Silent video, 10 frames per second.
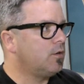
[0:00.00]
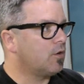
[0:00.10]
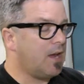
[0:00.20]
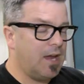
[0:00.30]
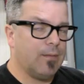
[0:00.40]

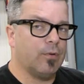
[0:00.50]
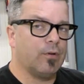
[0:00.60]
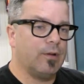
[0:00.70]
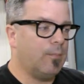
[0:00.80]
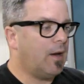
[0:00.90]
your
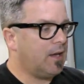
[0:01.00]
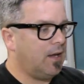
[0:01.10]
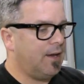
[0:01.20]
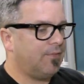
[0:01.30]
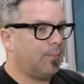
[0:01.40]
camber. In my
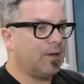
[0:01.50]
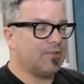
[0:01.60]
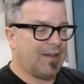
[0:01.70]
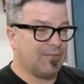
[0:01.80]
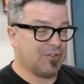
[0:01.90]
case,
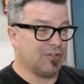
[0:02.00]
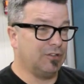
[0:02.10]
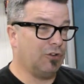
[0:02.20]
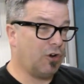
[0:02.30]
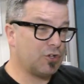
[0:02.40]
because I have such a
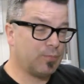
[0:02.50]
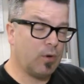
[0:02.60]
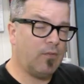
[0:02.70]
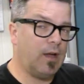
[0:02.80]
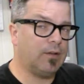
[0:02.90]
large
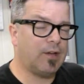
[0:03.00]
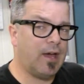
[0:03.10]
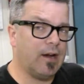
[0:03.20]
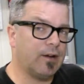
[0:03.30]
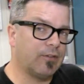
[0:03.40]
profile tire,